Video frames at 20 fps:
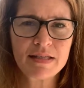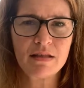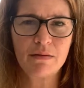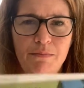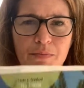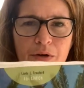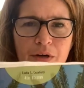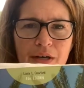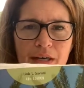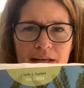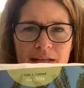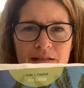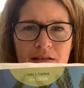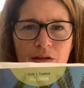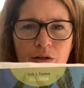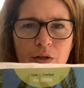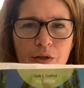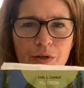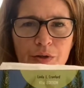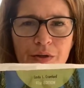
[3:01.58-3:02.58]
the book is
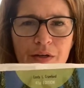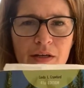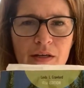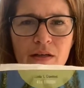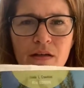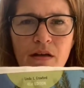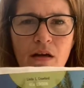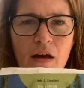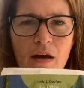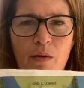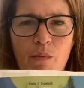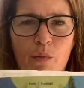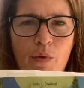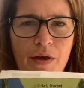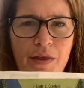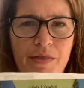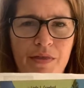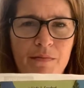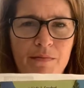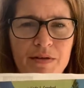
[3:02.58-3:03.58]
included
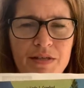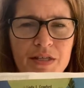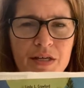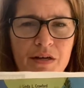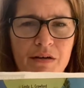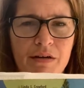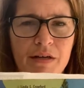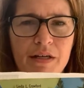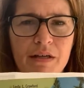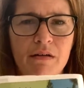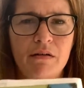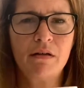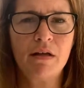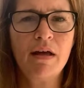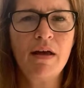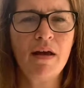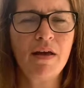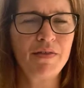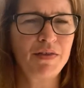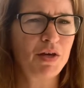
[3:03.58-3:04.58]
with the material.
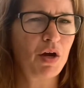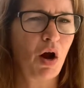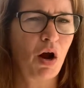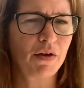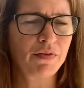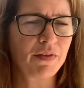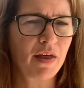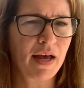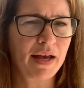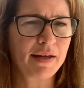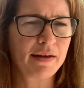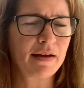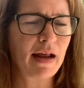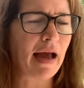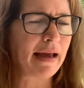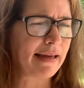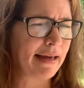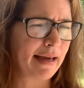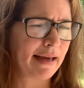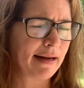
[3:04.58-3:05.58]
The online,
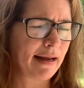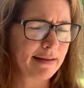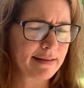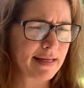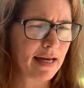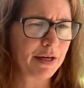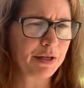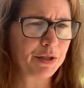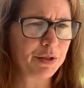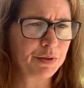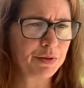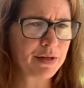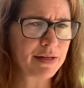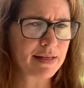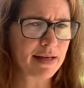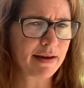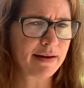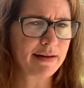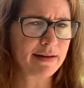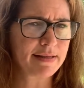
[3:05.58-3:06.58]
I cannot tell you because
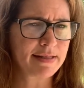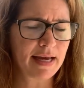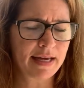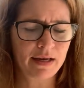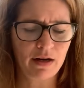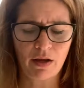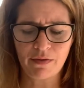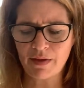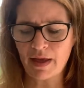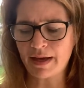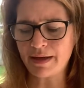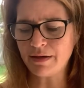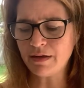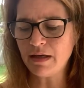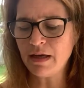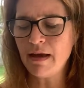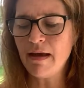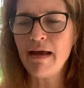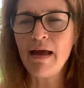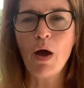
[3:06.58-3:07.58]
I didn't take it online.
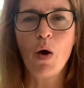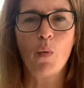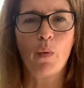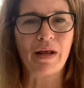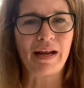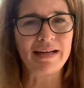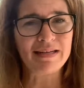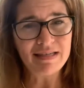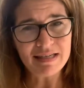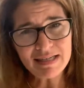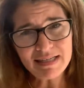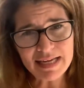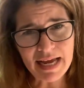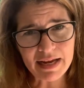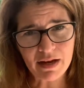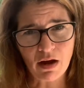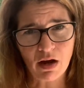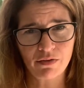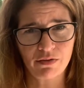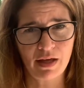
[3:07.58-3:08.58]
What I did
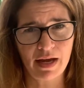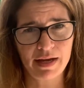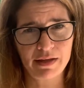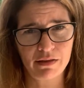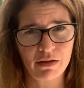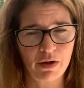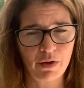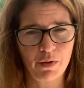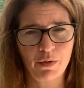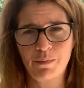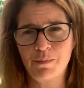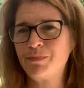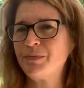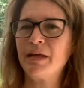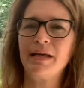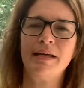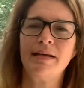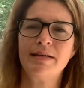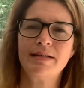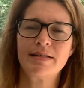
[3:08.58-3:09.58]
take online, though,
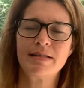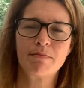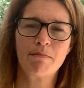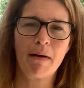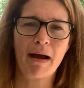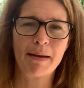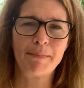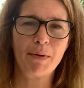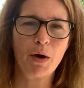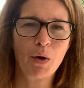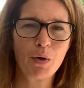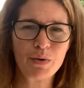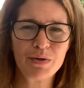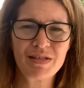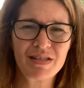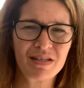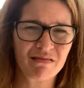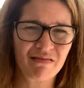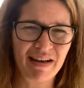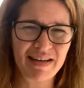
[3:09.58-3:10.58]
is my
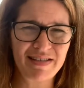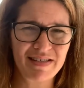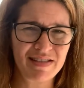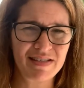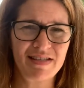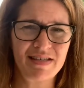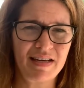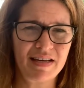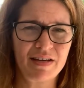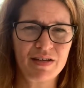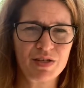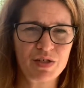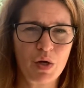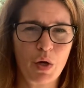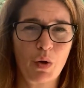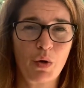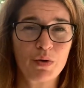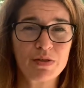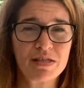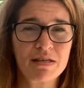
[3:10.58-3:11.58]
post-licensing.
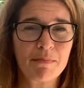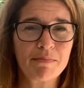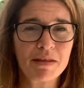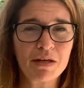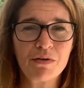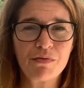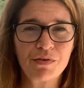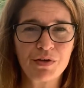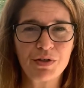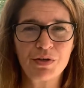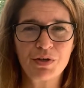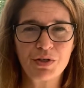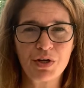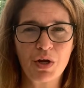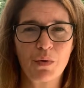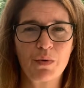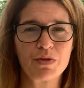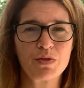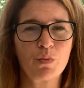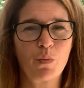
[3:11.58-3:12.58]
So something for you to
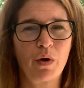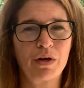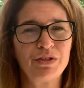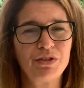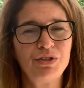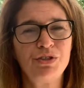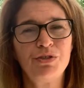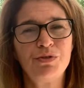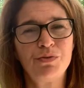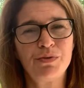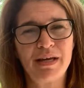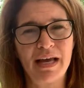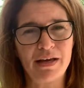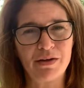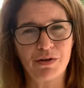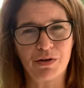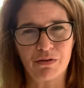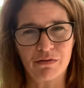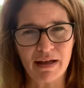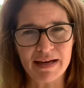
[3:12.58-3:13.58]
know is once you get
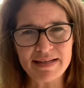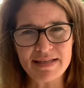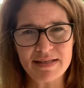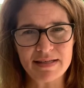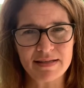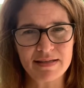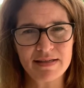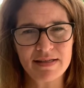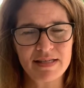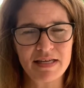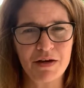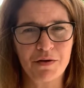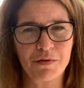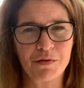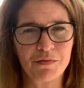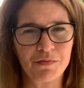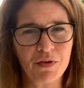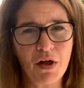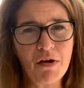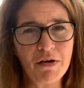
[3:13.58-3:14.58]
your license here in
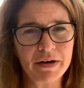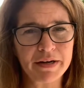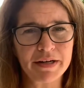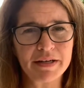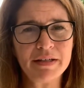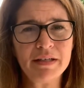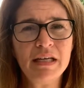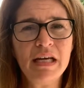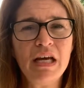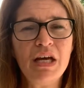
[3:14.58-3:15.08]
Florida,